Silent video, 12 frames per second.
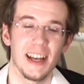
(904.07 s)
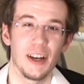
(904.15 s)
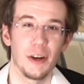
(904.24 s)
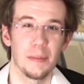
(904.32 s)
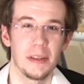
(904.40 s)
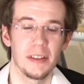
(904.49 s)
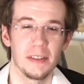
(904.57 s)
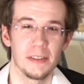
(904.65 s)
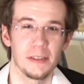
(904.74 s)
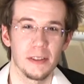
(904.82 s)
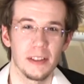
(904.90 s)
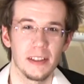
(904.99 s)
I hope you
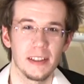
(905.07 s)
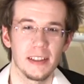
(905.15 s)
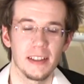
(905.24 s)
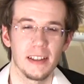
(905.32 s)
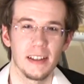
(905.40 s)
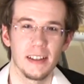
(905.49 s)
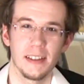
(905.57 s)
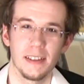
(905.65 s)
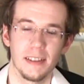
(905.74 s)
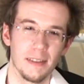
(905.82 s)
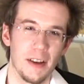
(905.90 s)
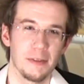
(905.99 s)
enjoyed
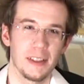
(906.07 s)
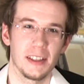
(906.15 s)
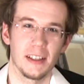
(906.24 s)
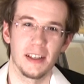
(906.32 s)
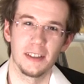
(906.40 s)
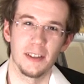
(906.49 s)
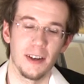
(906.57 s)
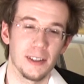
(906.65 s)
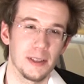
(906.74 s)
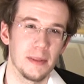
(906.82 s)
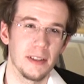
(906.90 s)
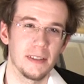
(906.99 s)
everything I
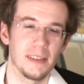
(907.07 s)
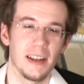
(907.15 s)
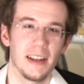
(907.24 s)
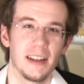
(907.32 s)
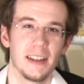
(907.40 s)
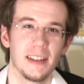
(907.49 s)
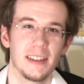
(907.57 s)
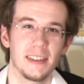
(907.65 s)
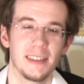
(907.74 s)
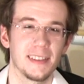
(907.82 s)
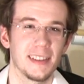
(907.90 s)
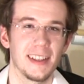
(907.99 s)
talked about,
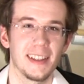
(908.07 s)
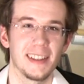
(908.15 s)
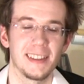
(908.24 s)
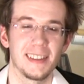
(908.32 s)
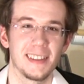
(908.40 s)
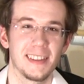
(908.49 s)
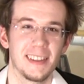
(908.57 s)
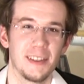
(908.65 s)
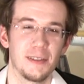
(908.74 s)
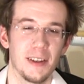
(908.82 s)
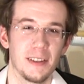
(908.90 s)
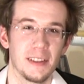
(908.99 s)
and that
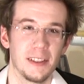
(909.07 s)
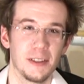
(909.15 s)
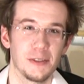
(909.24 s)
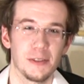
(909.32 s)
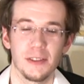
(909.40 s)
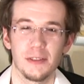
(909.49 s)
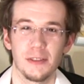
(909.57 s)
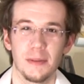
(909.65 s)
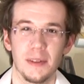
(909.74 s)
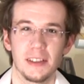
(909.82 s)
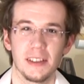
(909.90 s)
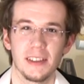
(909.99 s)
you found it useful
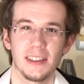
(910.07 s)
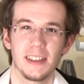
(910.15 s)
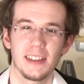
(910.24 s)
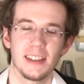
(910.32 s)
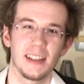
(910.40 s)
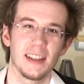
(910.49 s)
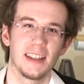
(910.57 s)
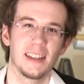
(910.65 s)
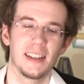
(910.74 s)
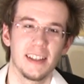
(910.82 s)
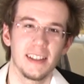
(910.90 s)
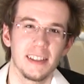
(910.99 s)
information.
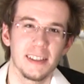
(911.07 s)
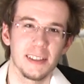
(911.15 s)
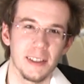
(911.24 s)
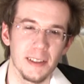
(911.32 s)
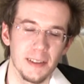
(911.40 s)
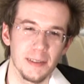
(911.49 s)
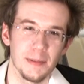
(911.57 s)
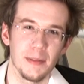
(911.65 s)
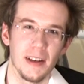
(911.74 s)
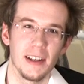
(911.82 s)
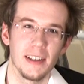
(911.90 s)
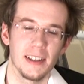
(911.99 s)
So
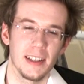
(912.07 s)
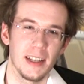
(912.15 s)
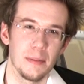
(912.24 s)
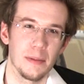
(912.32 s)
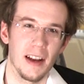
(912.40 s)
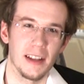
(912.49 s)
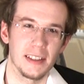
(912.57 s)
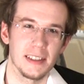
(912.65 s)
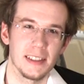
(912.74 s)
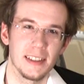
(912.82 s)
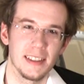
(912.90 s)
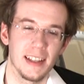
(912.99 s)
keep
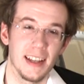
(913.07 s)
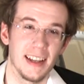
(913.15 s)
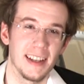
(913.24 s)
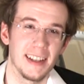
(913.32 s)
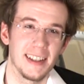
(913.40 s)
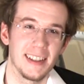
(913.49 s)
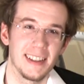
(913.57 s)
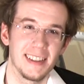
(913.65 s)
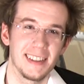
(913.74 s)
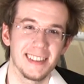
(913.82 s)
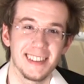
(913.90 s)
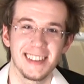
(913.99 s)
practicing
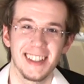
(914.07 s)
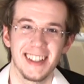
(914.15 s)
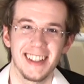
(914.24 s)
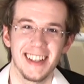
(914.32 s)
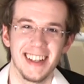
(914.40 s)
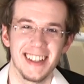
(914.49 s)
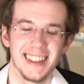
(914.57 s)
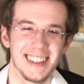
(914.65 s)
and take care.